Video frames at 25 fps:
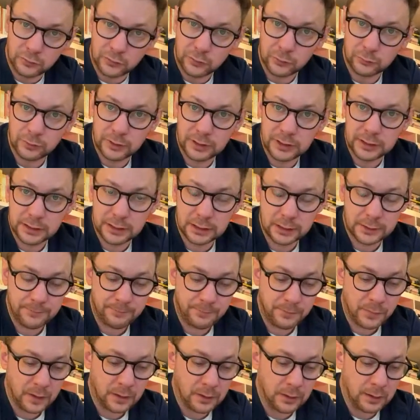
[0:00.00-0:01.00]
the reader.
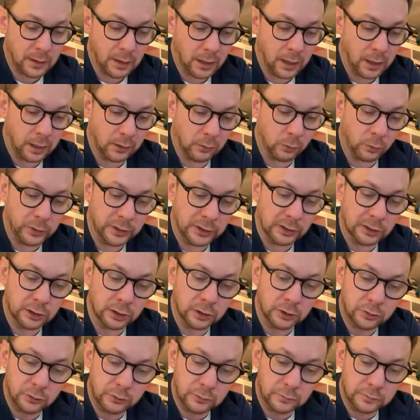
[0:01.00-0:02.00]
We
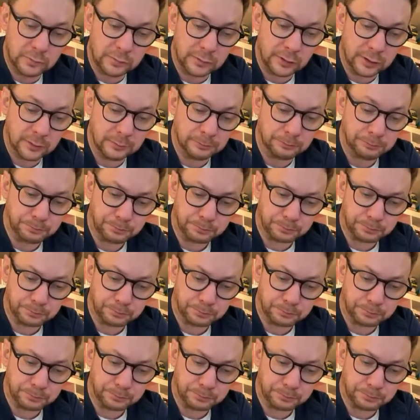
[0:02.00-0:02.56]
lose them,